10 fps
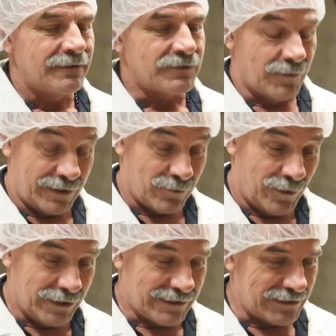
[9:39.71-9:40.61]
So we
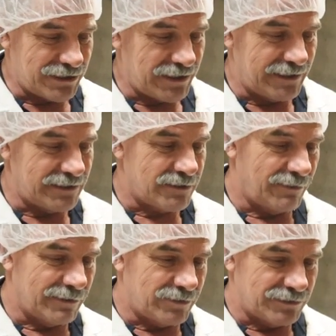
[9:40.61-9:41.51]
we're looking at cheese, and
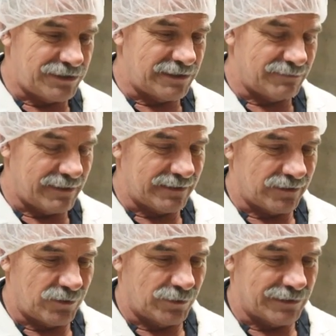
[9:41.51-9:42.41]
we went to a cheese
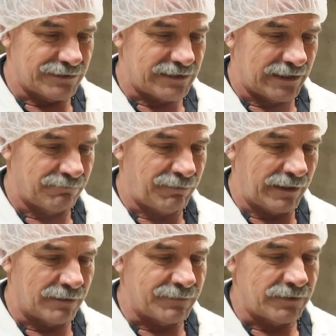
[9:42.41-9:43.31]
making course in
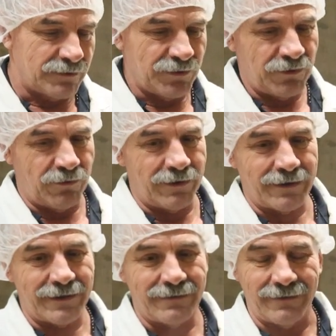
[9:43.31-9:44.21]
Binghamton, New
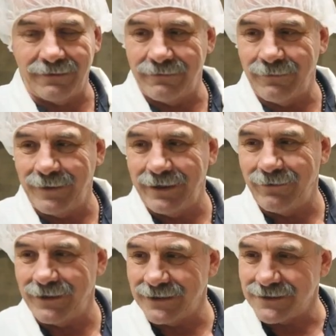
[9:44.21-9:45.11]
York, and we
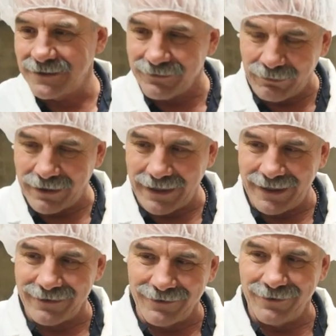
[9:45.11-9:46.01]
were in this little
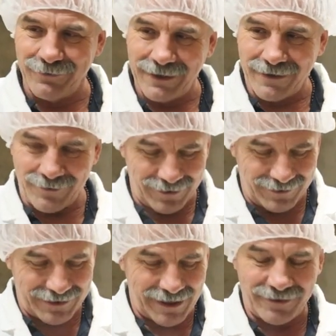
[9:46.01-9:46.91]
plant, you know, and we had our own
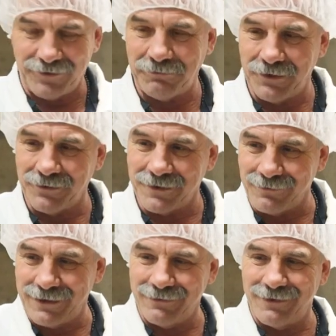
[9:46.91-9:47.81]
little kettle of milk,
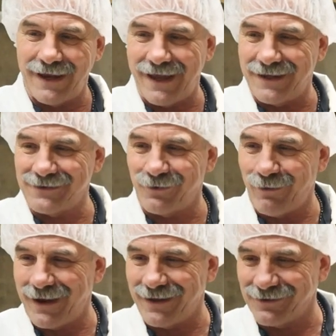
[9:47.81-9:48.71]
and we were adding the
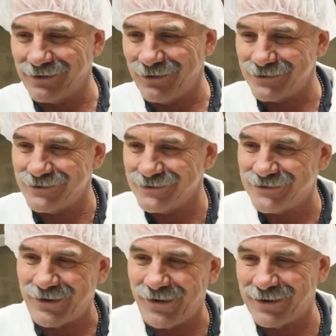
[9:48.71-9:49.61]
rennet and the culture and
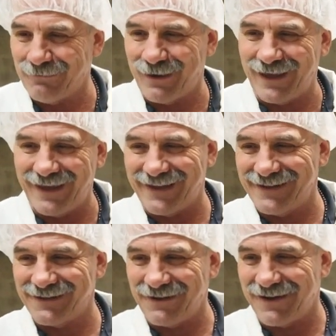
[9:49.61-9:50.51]
stirring it by
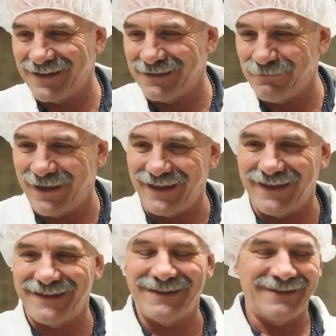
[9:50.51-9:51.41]
hand and cutting it by
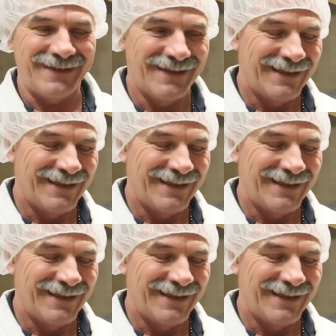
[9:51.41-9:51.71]
hand, and